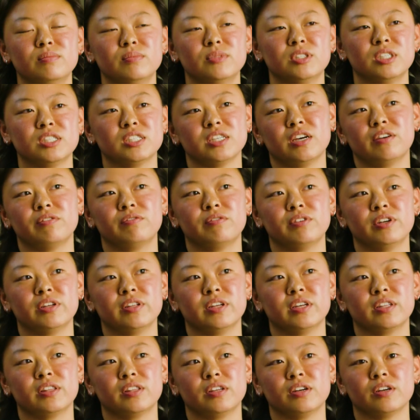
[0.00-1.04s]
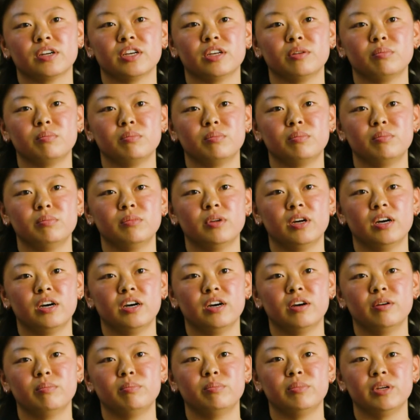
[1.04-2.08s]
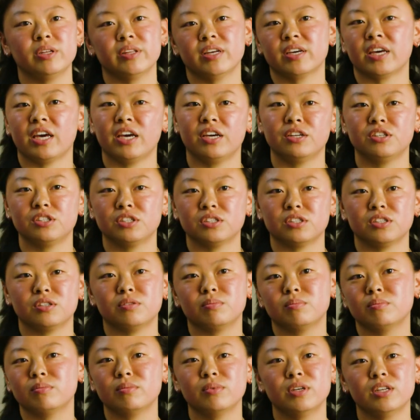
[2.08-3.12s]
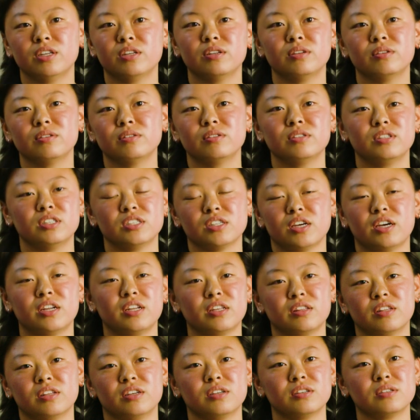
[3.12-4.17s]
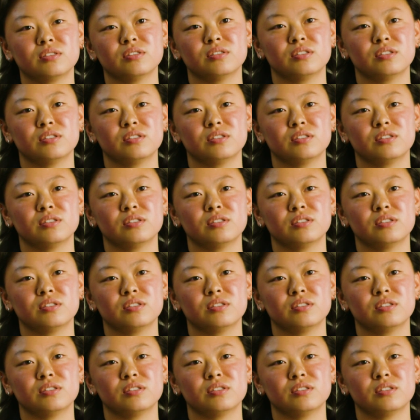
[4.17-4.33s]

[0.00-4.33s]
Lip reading: since I feel like there can be like ageism in designing things.